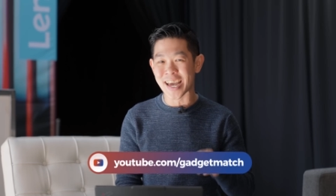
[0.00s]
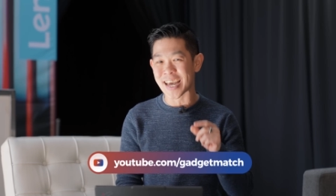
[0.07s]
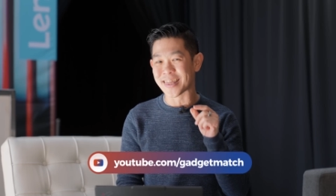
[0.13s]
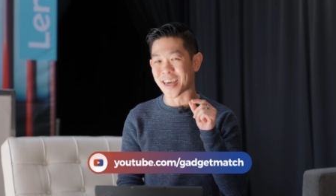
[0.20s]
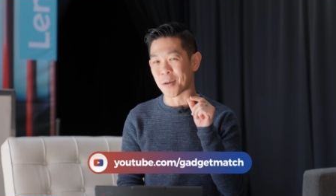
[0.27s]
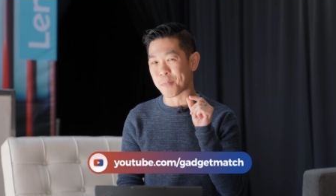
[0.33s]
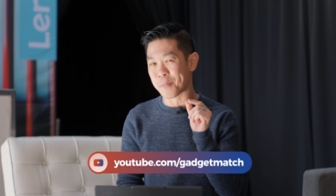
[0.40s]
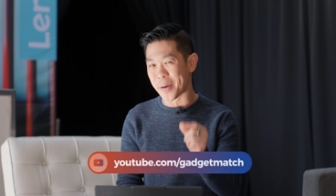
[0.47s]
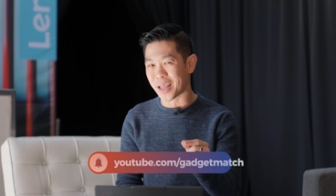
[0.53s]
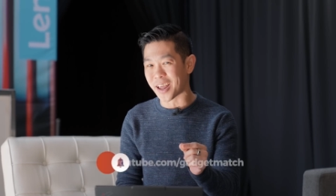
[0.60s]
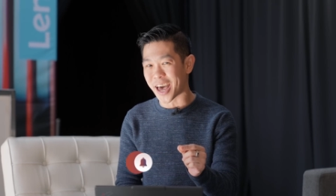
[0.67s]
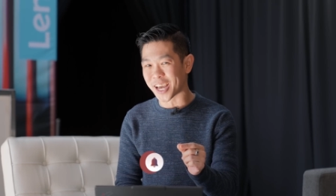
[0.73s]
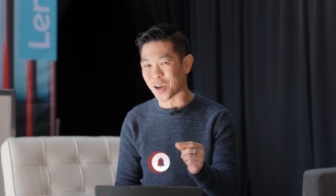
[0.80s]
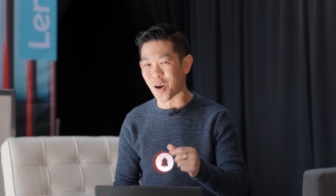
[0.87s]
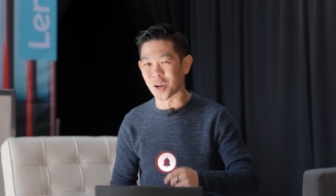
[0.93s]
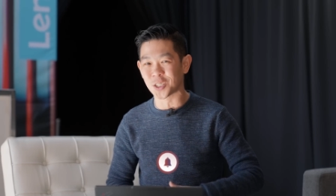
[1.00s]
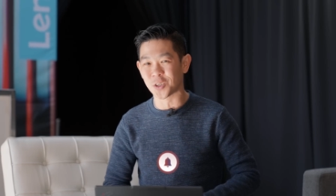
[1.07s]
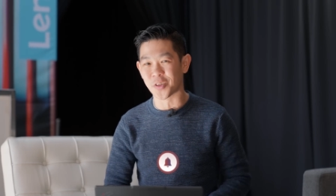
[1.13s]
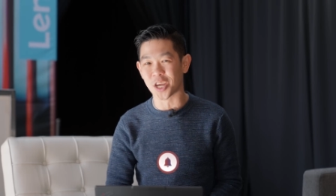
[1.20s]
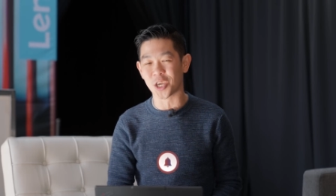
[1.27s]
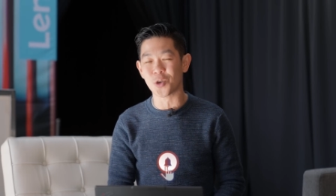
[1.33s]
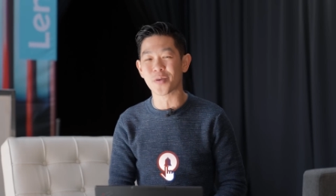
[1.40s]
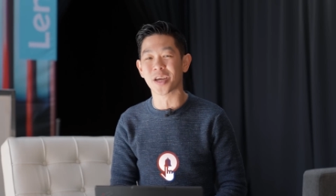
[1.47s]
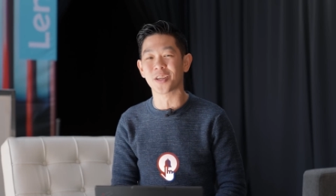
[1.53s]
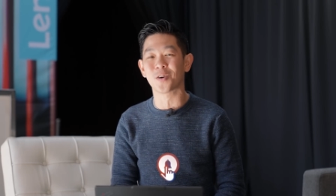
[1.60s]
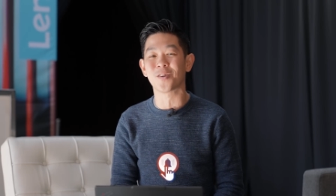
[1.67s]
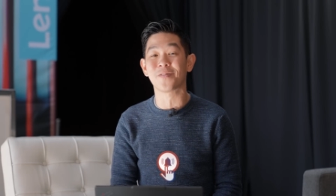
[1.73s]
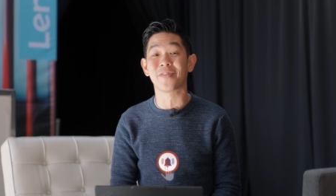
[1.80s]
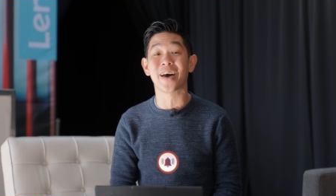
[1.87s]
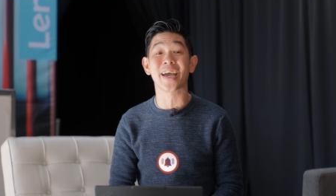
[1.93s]
hit that bell icon so that you get
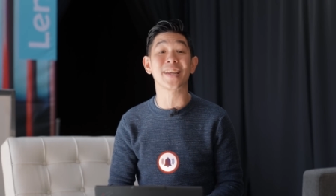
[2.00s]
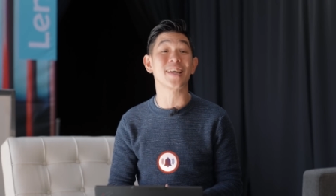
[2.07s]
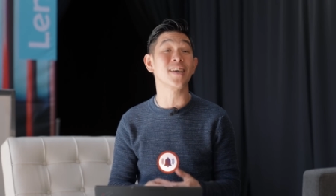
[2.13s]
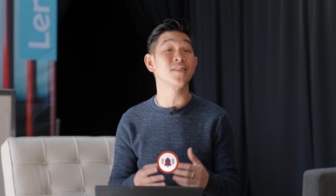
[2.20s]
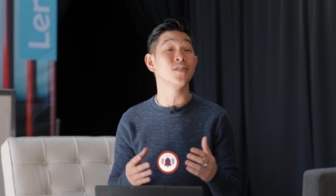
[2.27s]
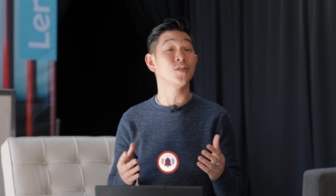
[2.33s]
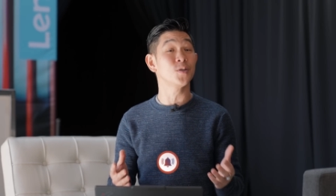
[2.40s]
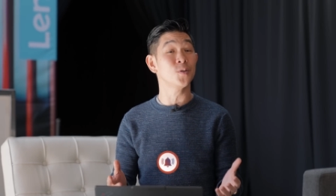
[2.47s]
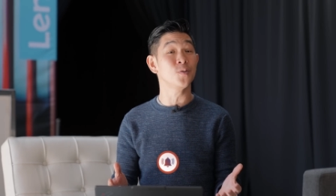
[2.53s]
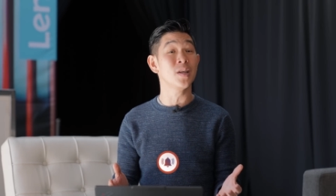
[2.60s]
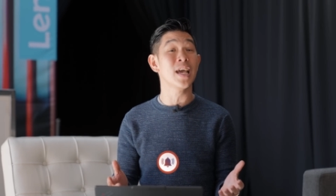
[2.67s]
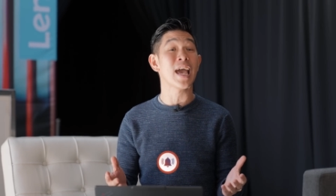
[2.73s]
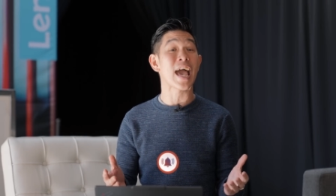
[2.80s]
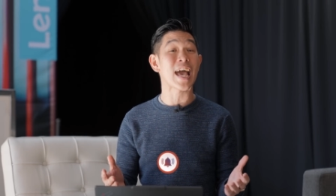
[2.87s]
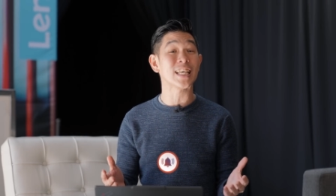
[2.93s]
notified as soon